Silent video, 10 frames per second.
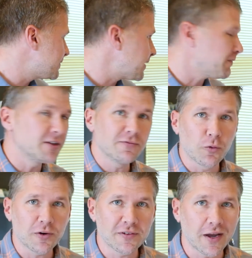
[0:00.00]

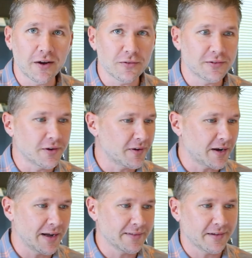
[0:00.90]
74 sales. So
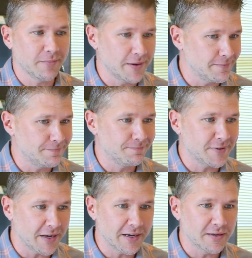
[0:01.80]
kind of as I've been
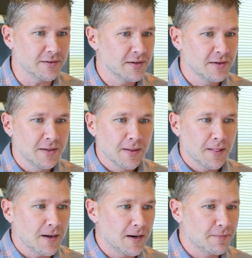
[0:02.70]
saying,
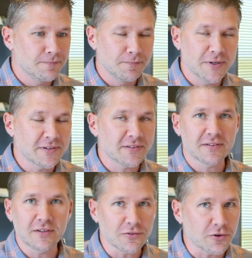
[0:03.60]
business is
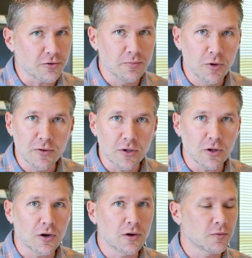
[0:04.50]
still certainly moving
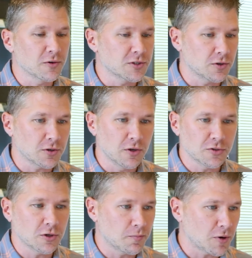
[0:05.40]
along. We're still
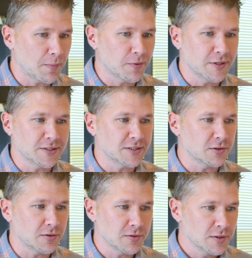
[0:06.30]
closing on properties,
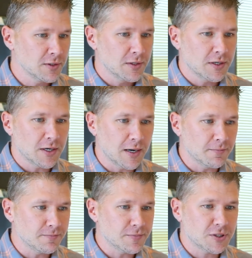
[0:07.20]
still
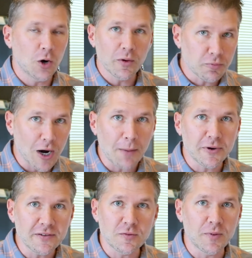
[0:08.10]
showing
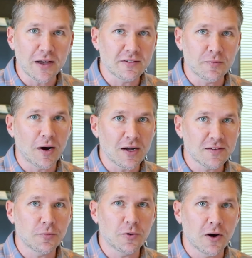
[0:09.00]
properties as best as
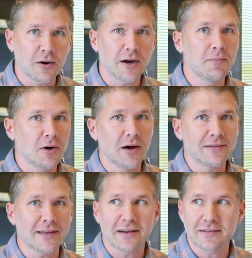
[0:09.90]
possible. Our
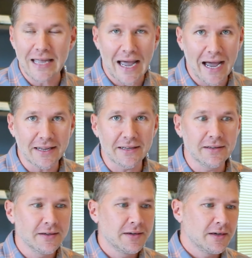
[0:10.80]
MLS actually added,
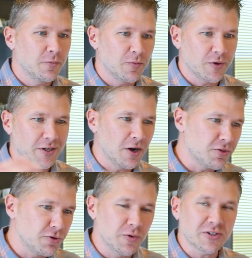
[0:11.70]
when you go
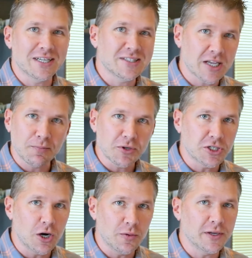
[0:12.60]
through and try to set up a
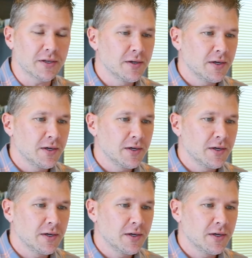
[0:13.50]
showing,